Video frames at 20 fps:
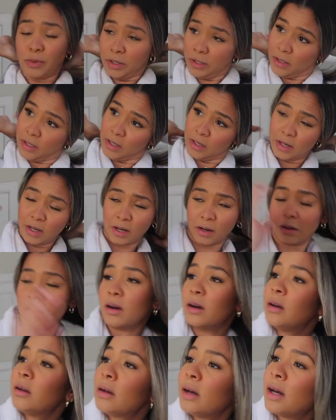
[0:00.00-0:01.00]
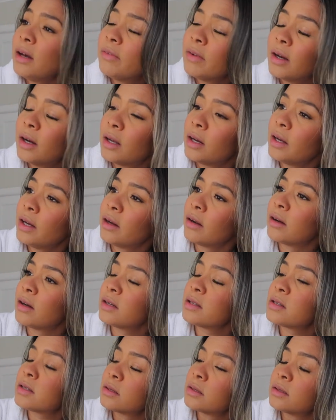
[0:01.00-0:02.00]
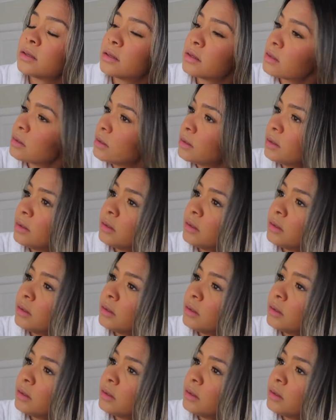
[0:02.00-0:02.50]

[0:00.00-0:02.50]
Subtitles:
really need a haircut. I haven't gotten a haircut since